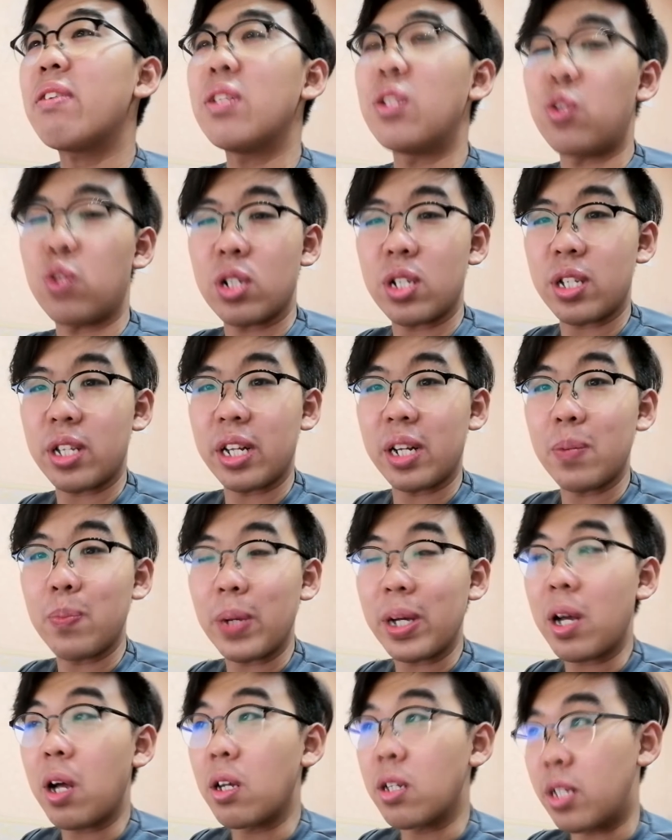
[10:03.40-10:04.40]
interesting
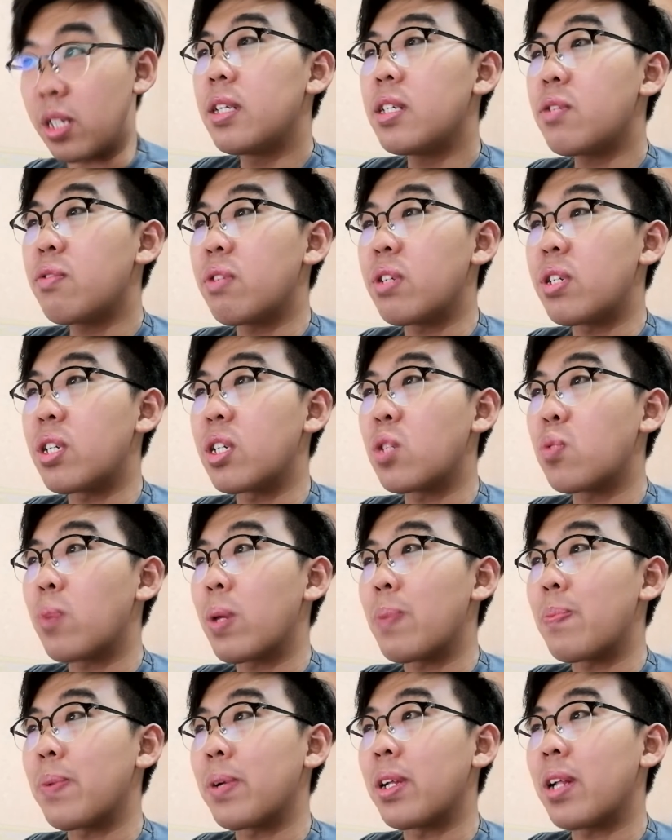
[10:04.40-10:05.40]
because this research
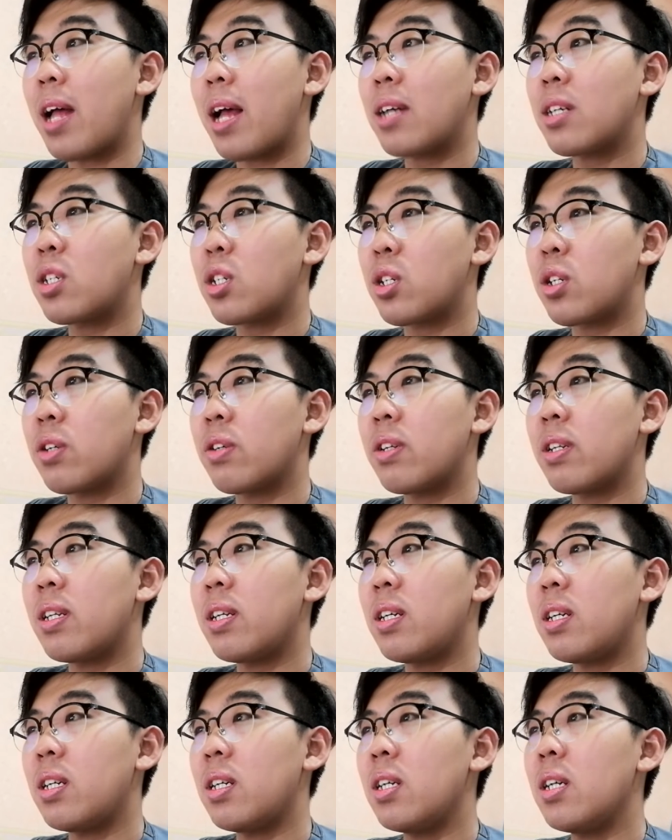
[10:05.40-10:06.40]
paper
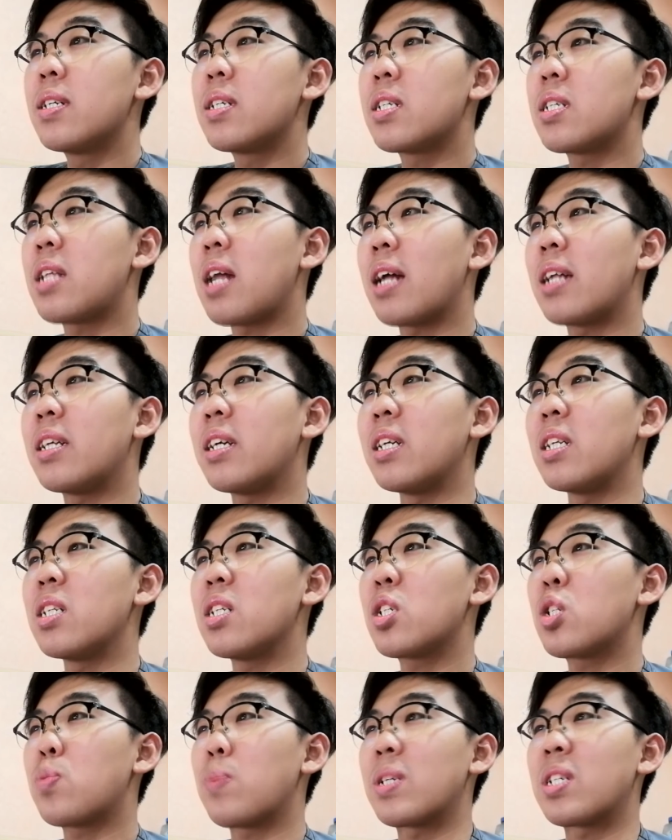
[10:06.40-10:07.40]
actually studied
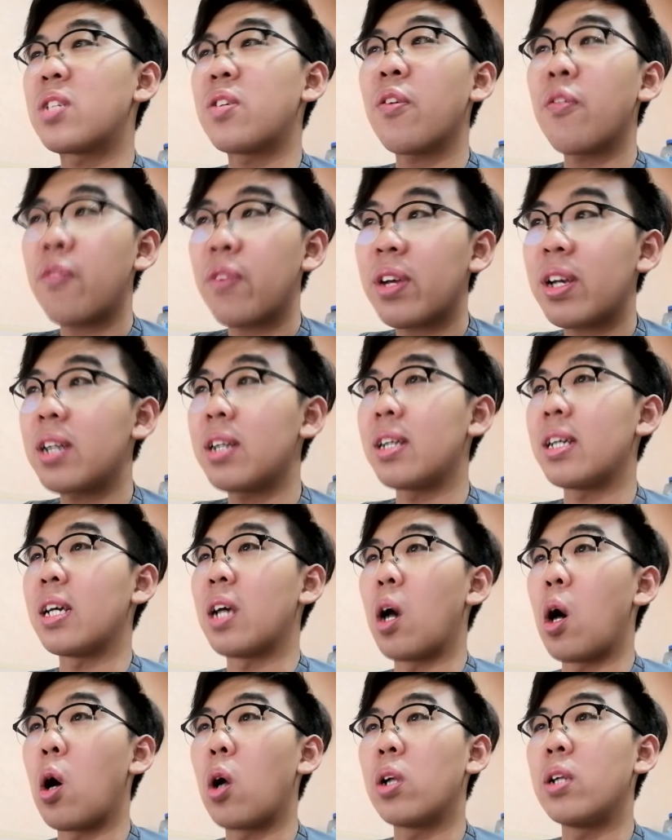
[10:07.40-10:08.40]
specifically
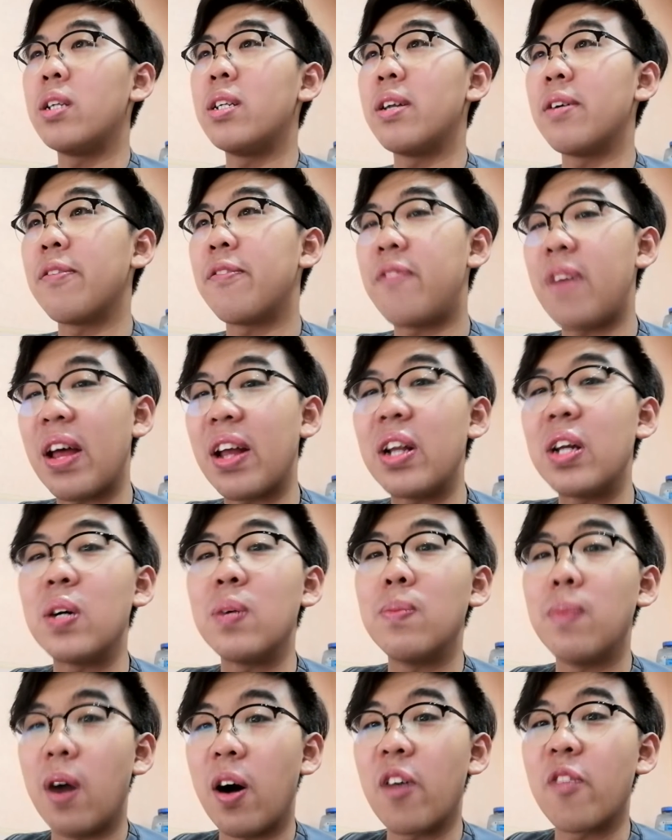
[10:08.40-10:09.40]
on the
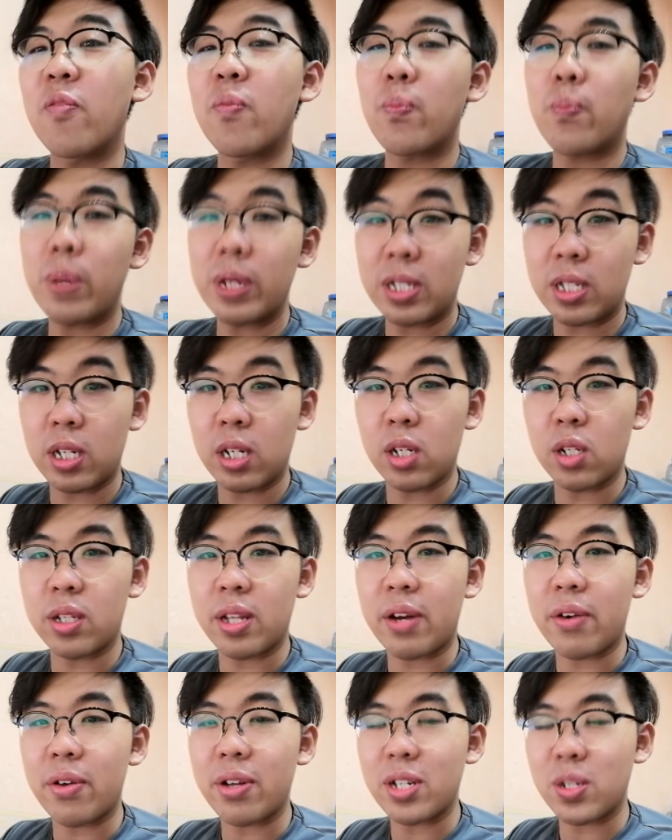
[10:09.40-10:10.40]
venom of
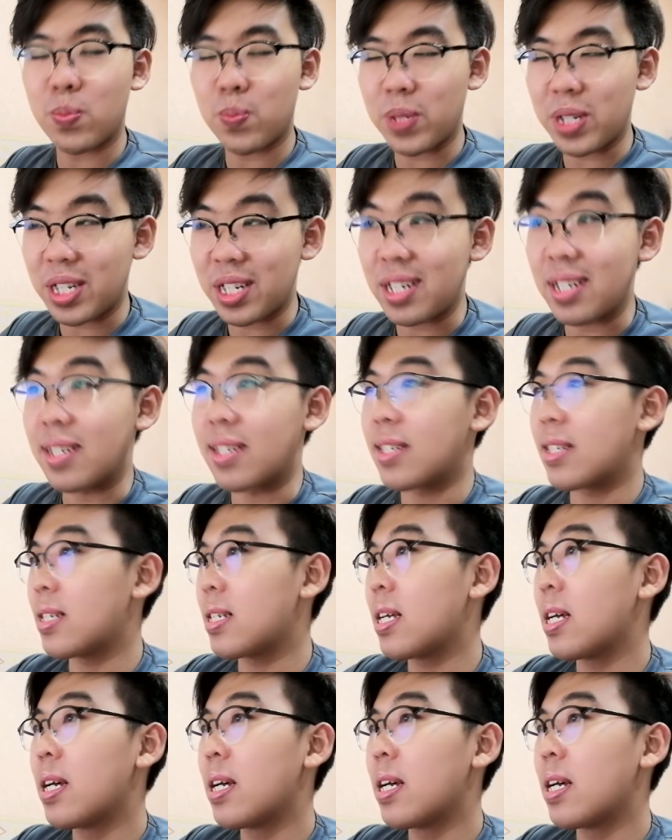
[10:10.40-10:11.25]
Poecilotheria species.